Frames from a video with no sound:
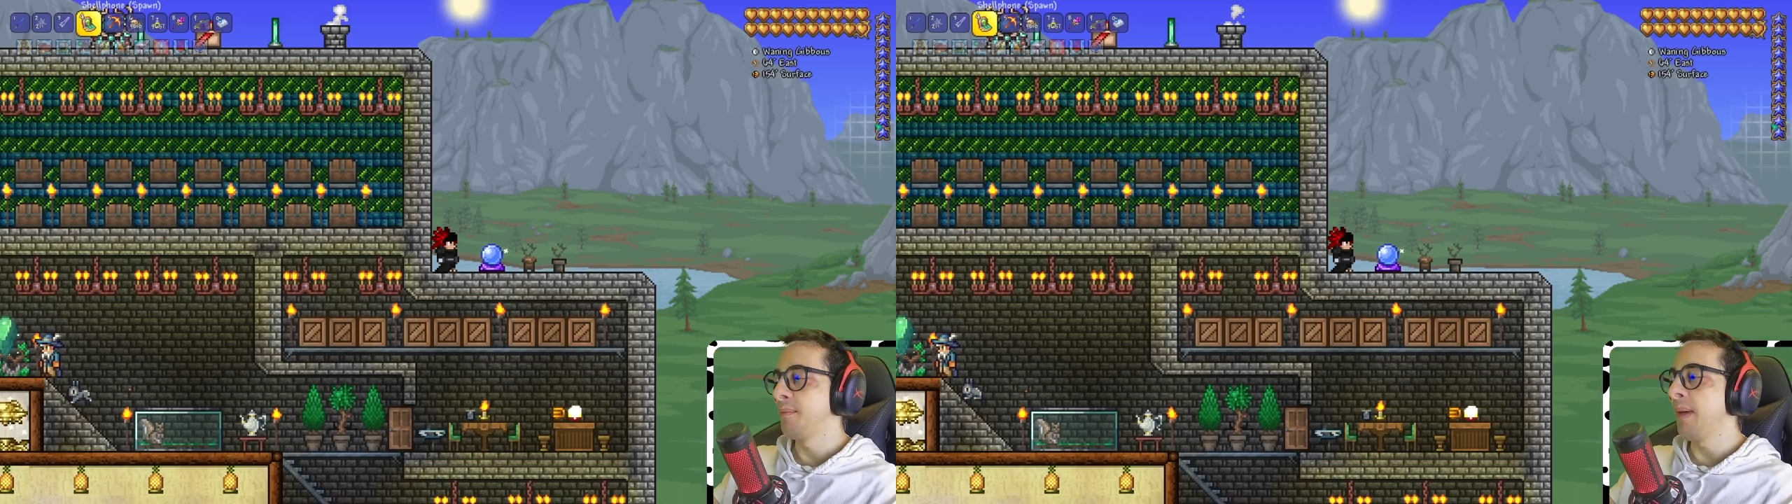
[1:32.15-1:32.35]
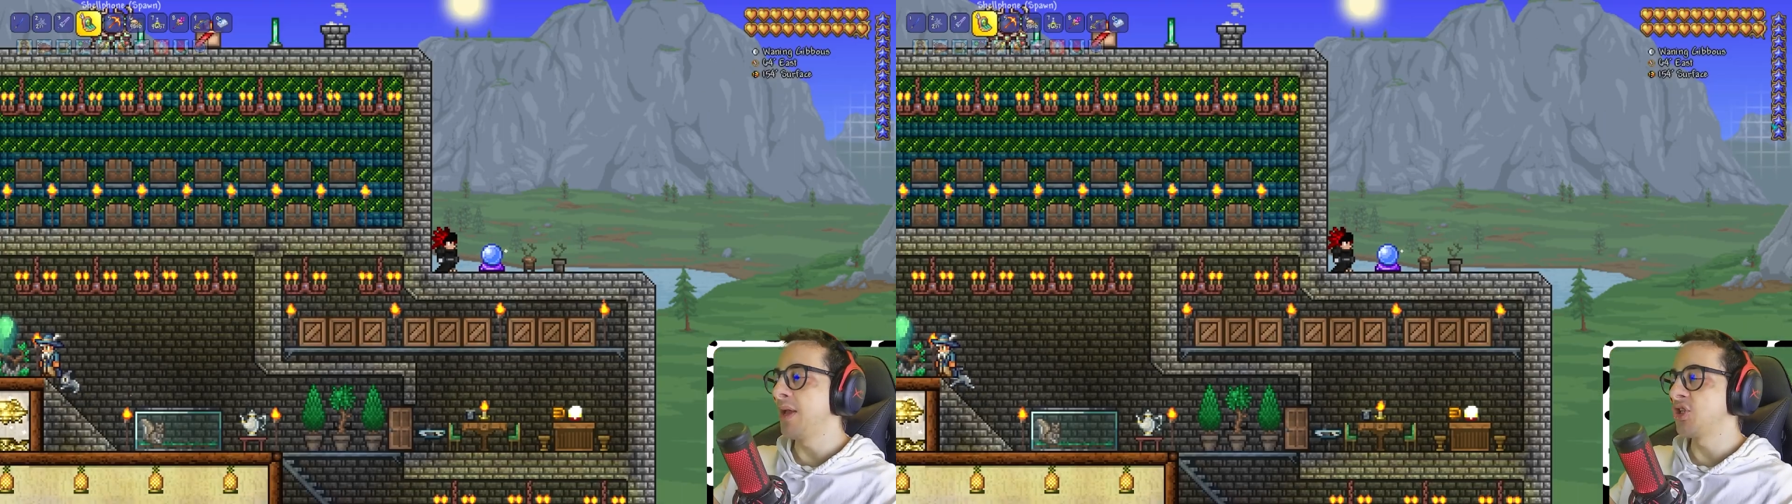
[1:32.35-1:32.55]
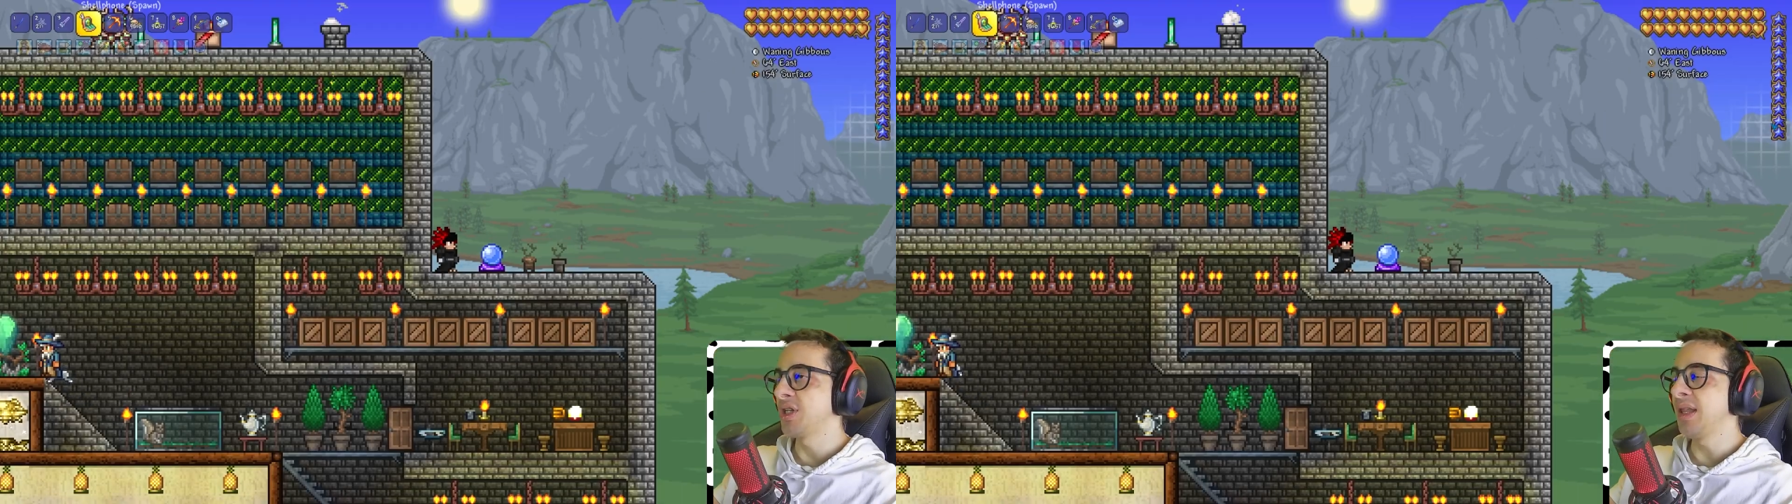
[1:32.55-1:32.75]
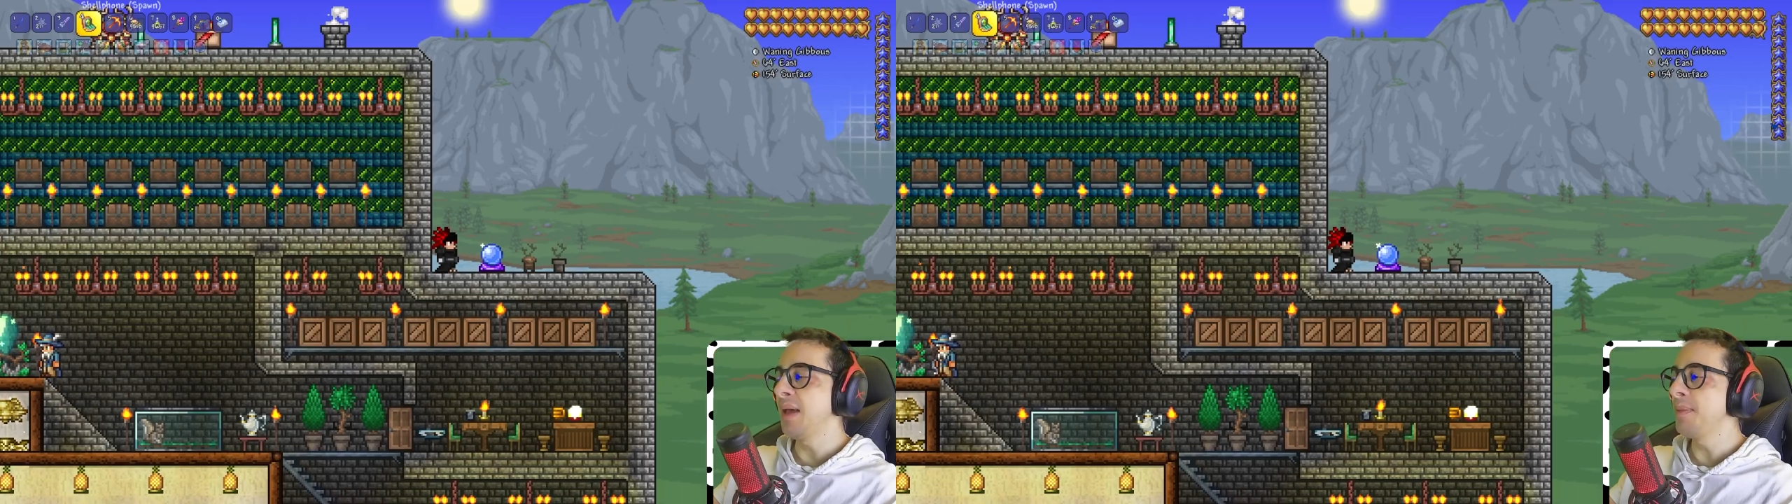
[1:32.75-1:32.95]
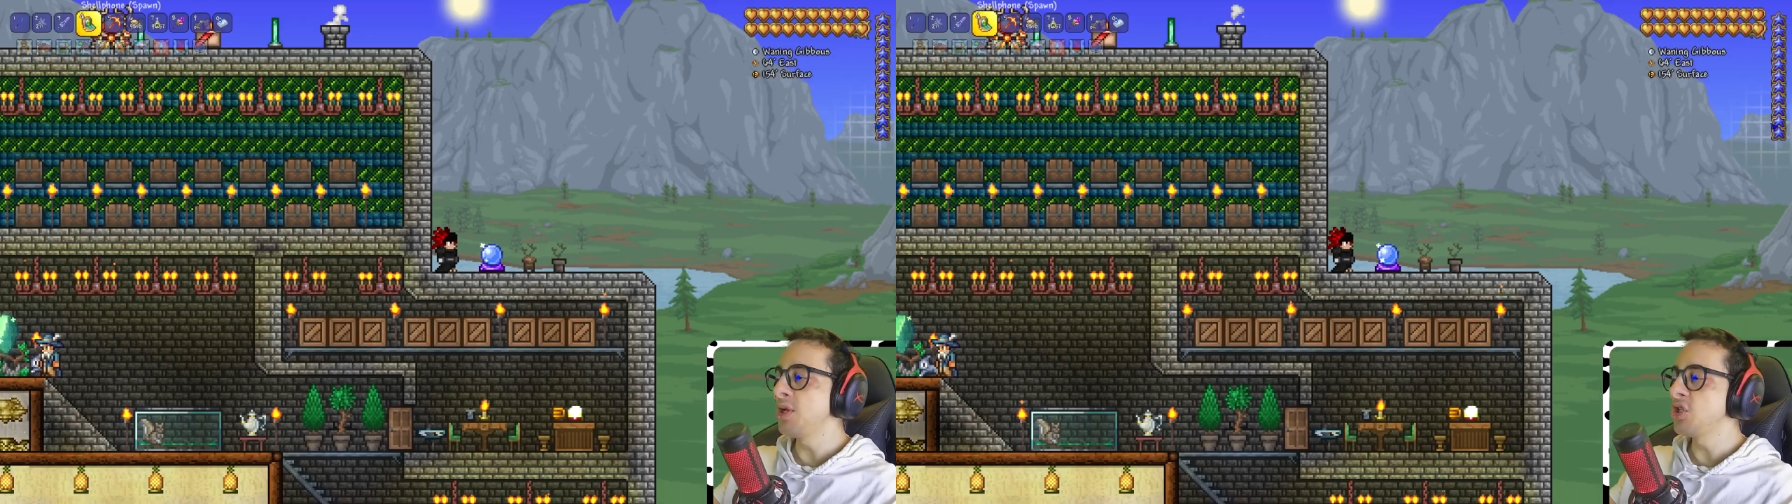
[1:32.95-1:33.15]
magic
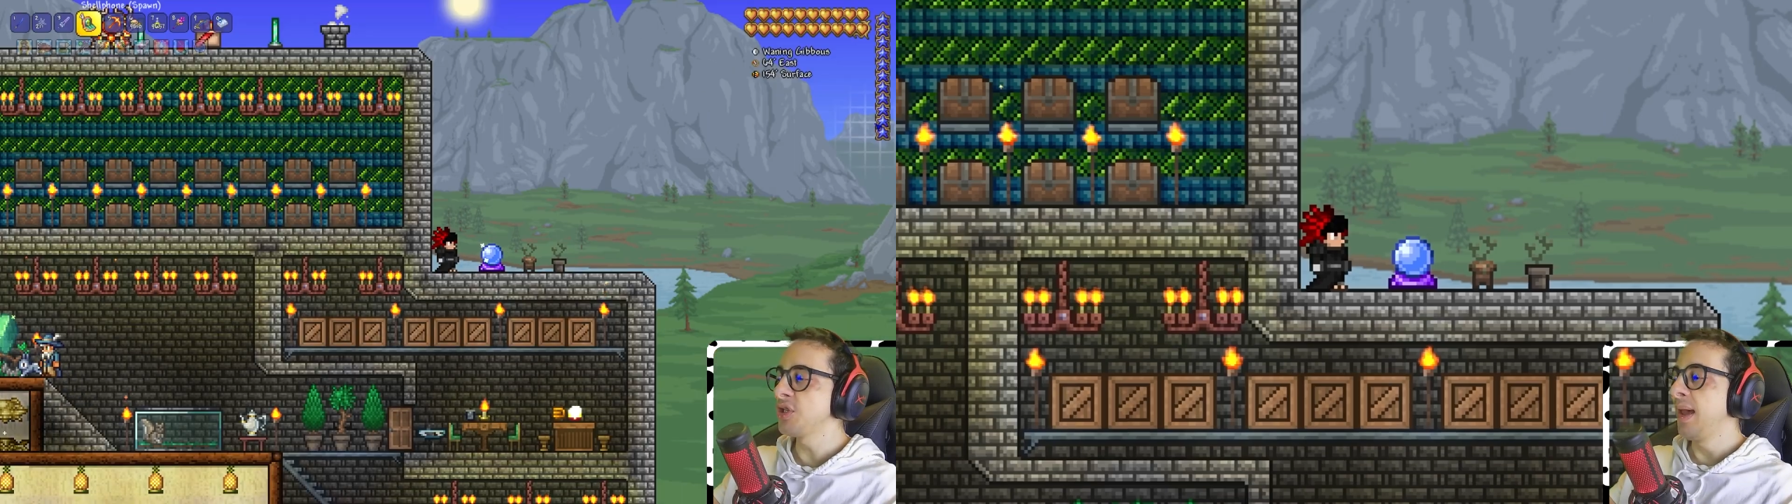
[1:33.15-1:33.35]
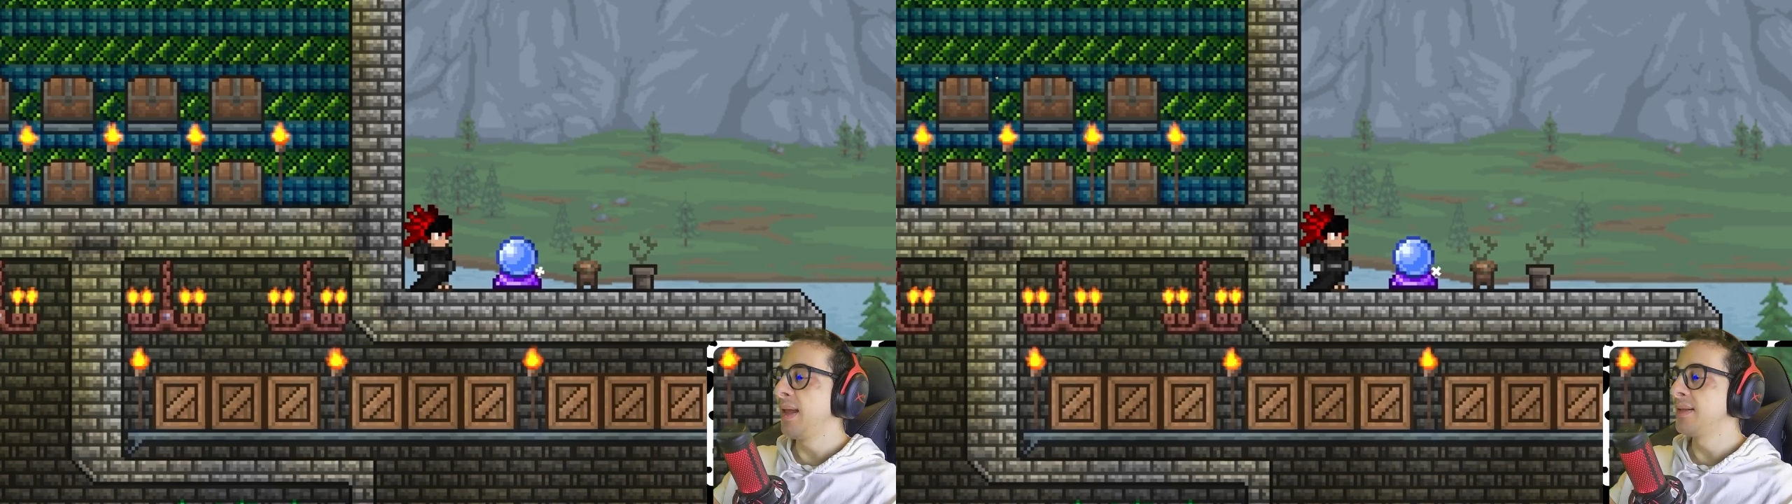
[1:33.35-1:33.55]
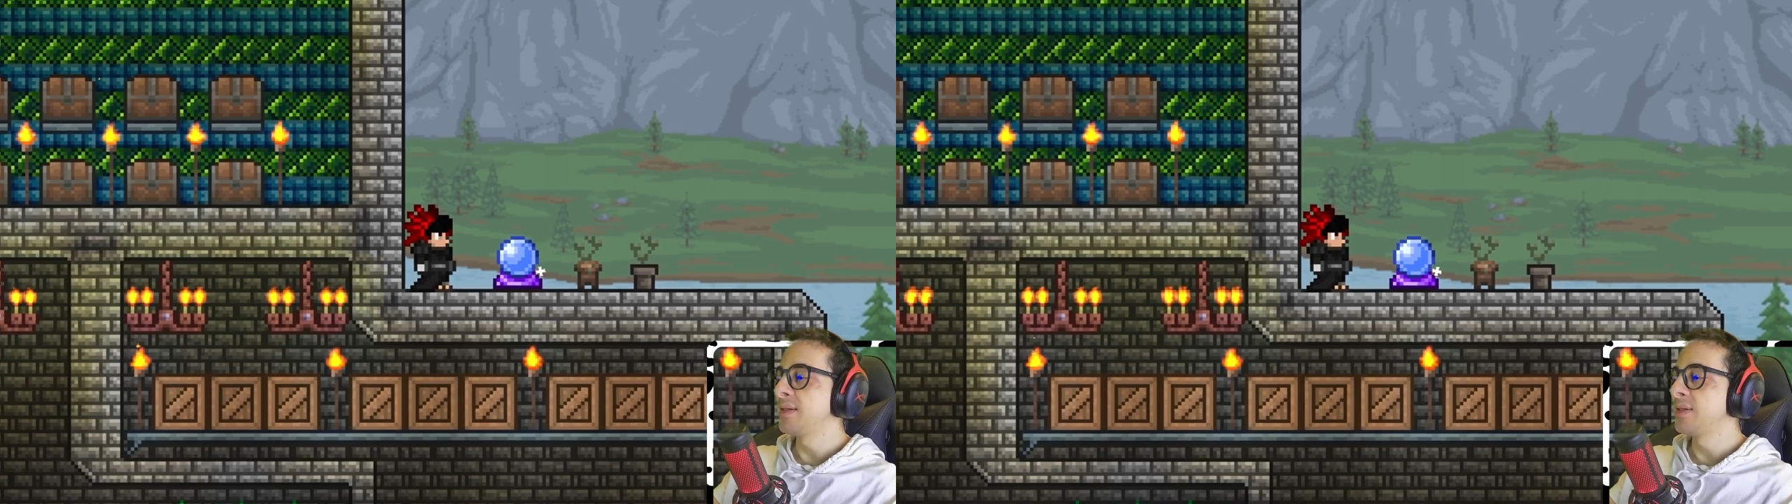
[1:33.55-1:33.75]
damage and